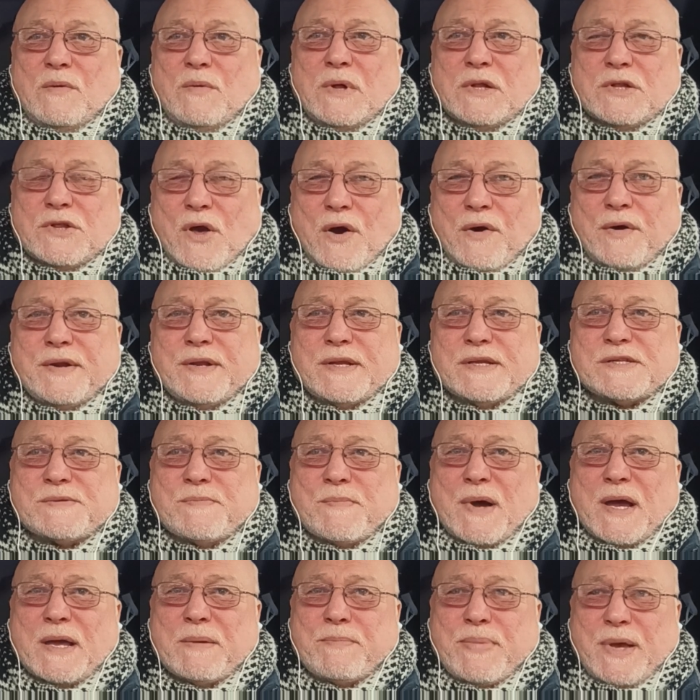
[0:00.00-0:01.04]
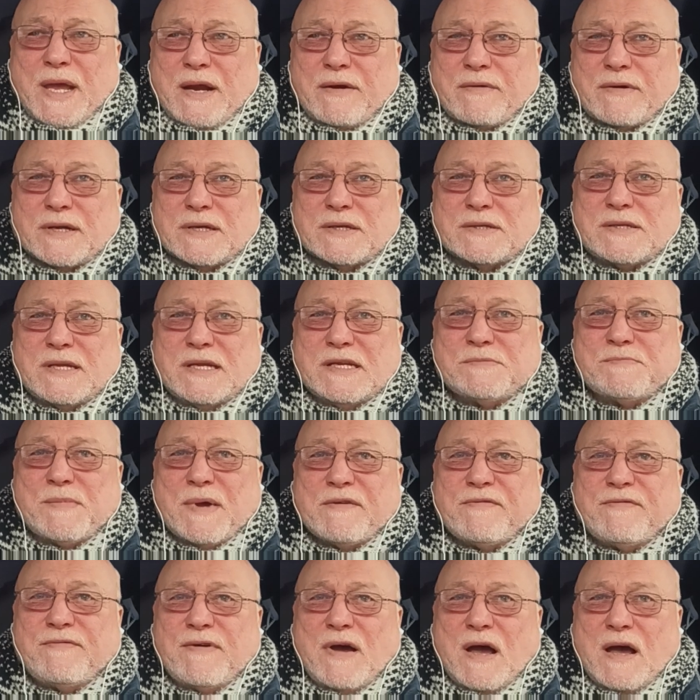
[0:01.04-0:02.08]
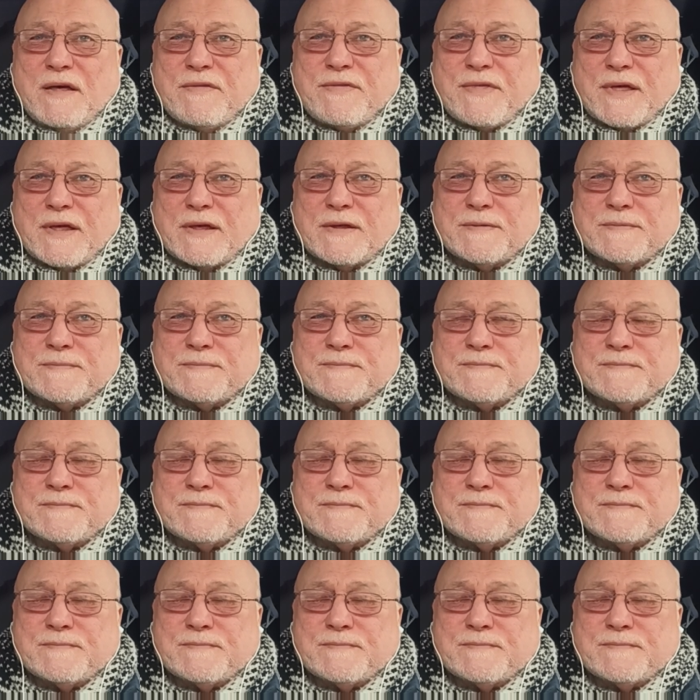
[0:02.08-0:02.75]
Well, God is my parent. He's my father.